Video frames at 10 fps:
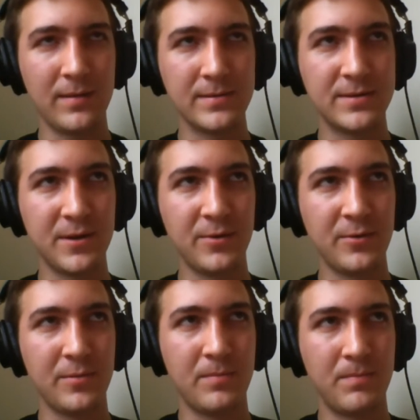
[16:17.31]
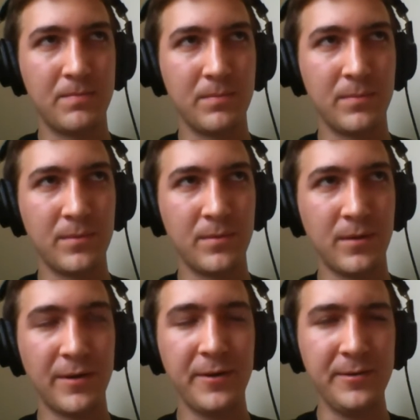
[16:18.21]
So
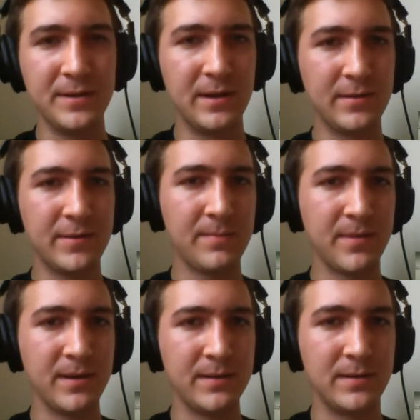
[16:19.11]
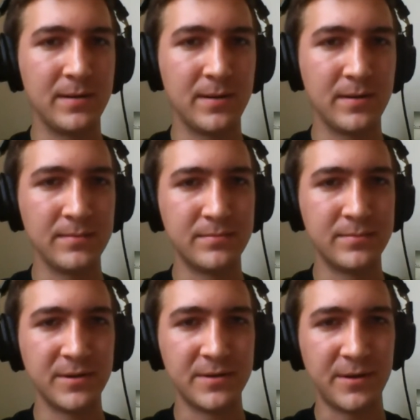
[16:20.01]
are you using LDAP then?
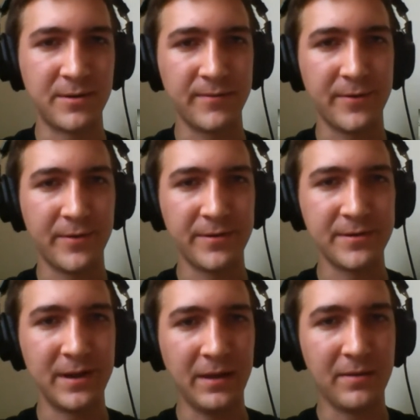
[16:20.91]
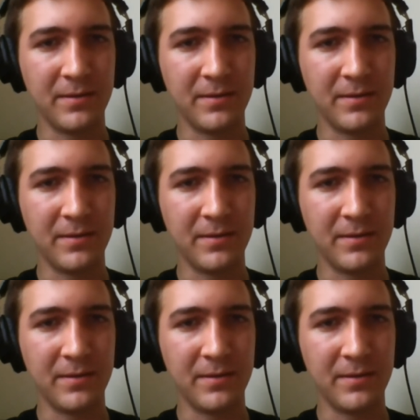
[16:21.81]
Just out of curiosity.